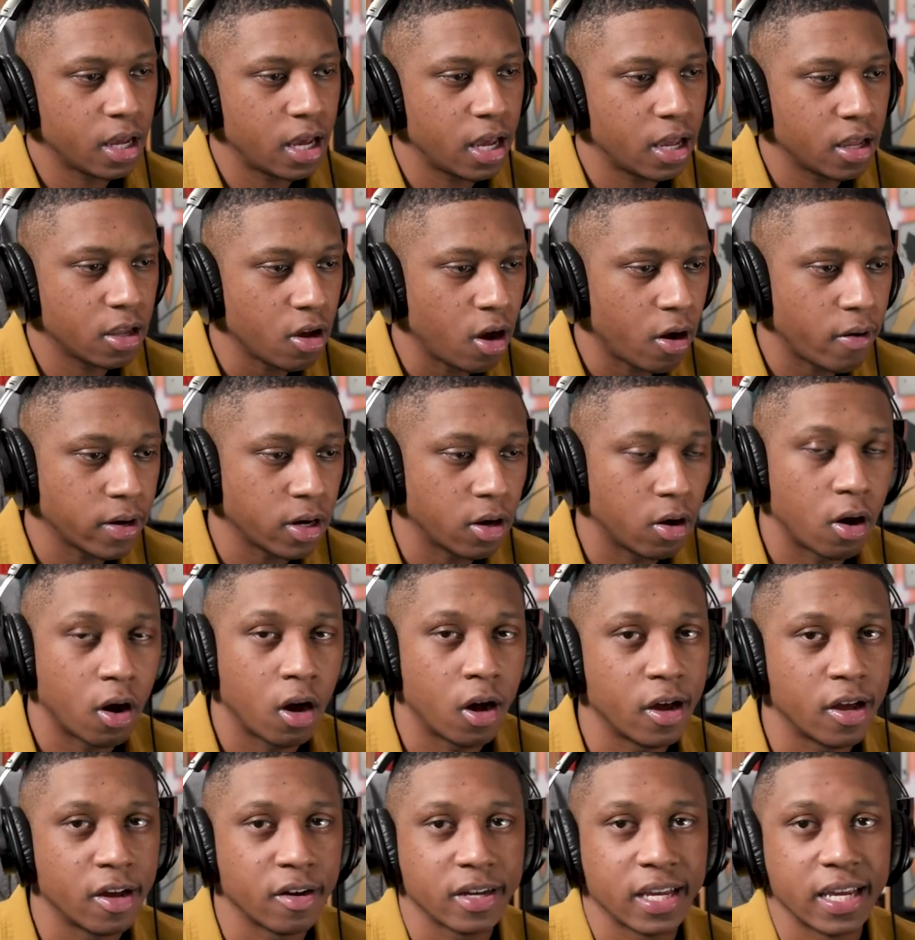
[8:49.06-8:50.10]
And you already know
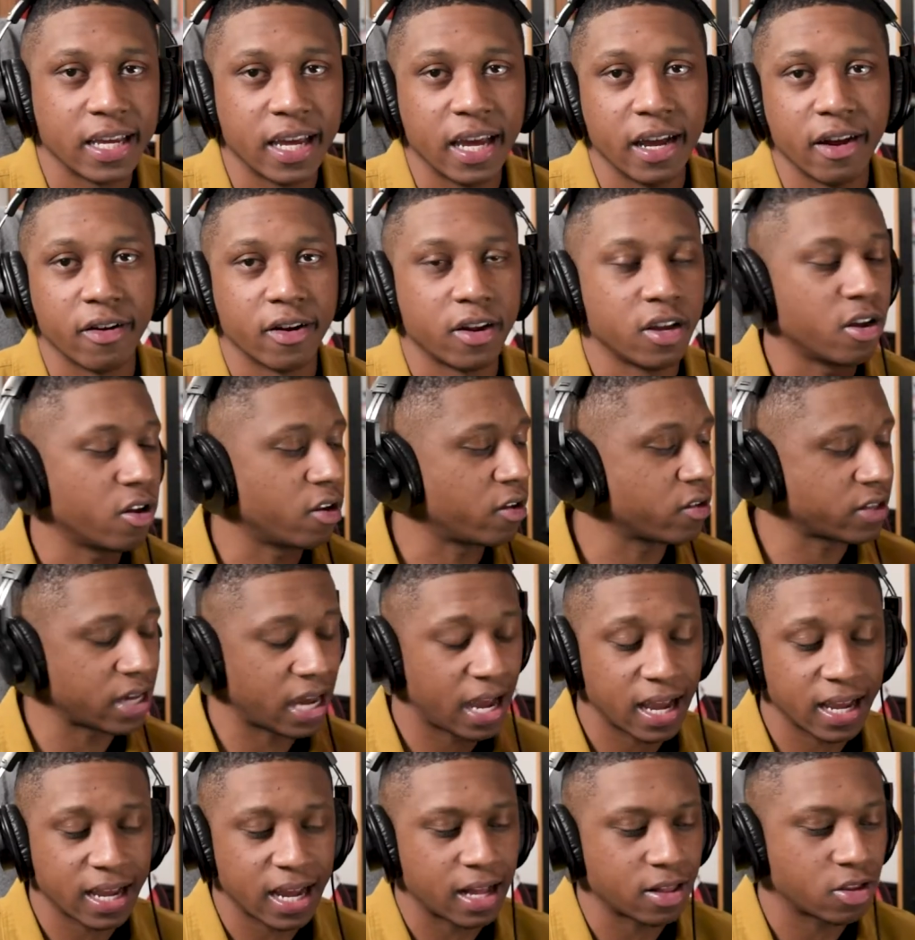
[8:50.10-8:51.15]
all hell King Eren. You know what I'm saying?
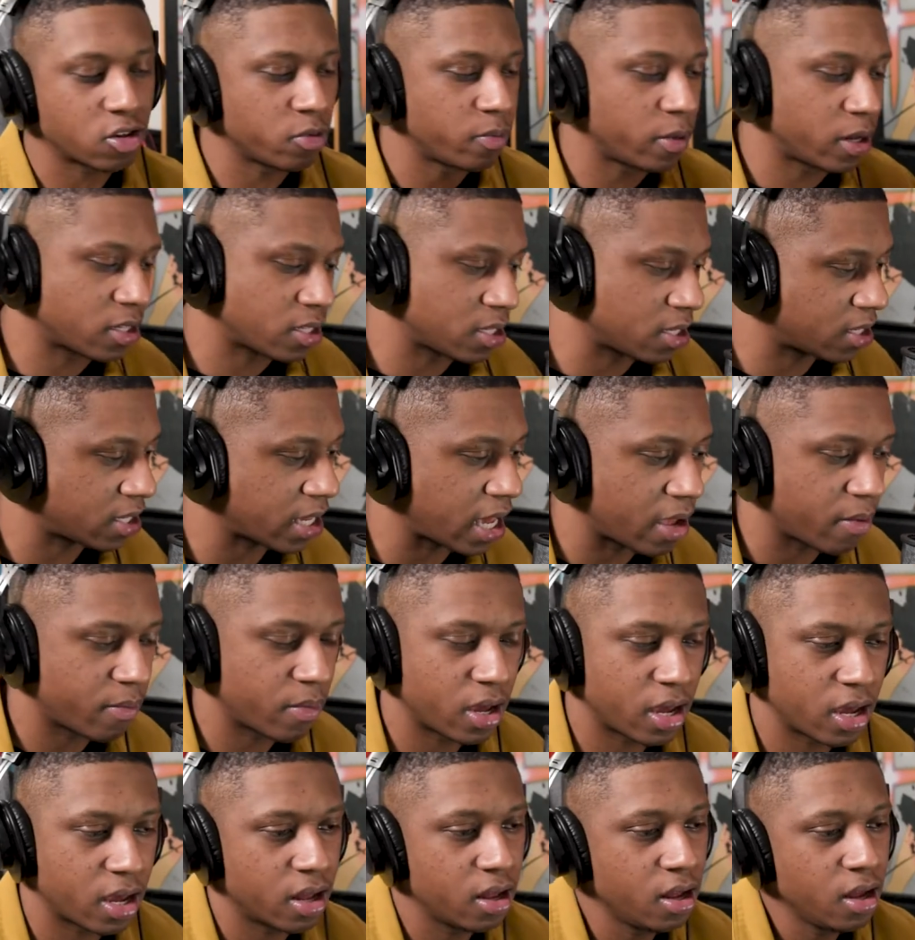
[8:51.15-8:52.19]
I ain't got too much to say,
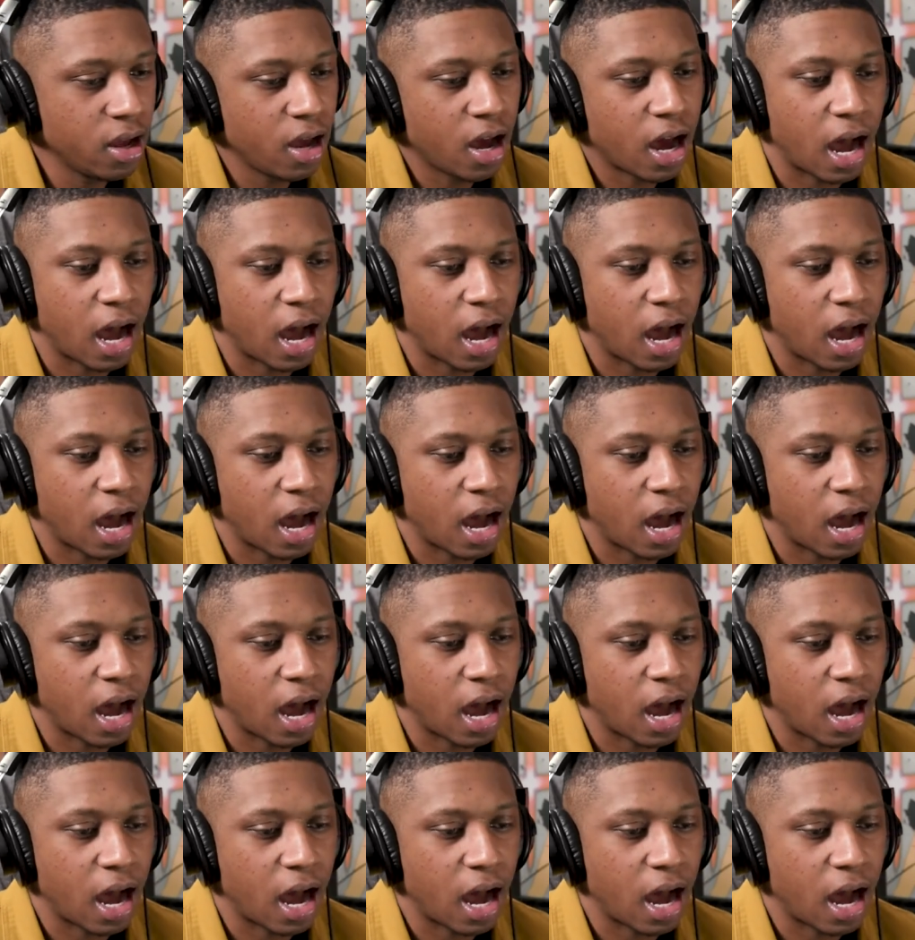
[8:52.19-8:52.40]
man.